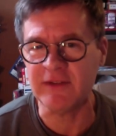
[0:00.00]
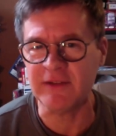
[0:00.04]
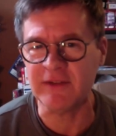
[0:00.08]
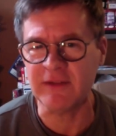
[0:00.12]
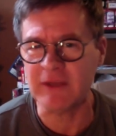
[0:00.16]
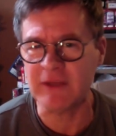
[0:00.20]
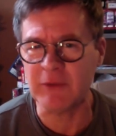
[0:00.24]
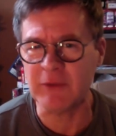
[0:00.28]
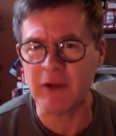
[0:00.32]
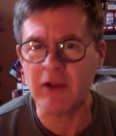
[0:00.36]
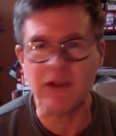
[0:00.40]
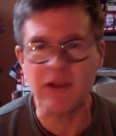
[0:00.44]
and
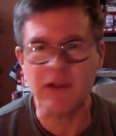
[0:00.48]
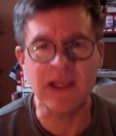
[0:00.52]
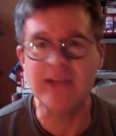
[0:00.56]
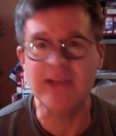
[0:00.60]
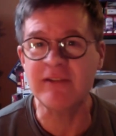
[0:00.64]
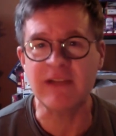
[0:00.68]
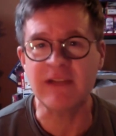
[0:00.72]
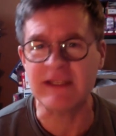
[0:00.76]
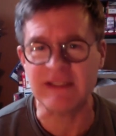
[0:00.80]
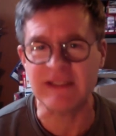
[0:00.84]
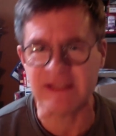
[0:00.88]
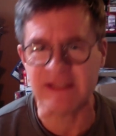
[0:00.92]
they would all
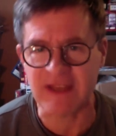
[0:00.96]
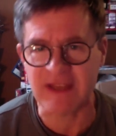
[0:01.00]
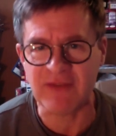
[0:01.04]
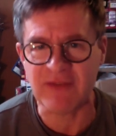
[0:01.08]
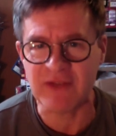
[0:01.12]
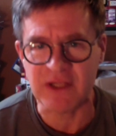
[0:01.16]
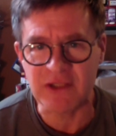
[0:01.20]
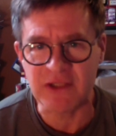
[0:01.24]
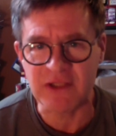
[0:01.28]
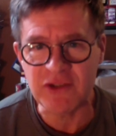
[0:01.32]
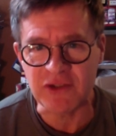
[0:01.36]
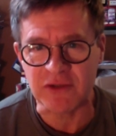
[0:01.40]
last like
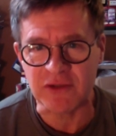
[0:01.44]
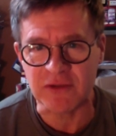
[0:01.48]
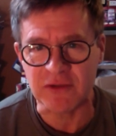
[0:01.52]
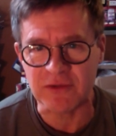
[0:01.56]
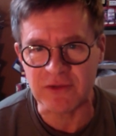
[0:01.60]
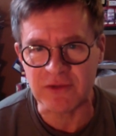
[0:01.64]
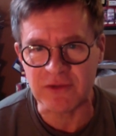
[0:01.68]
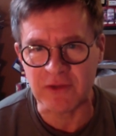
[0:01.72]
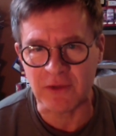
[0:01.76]
seven issues.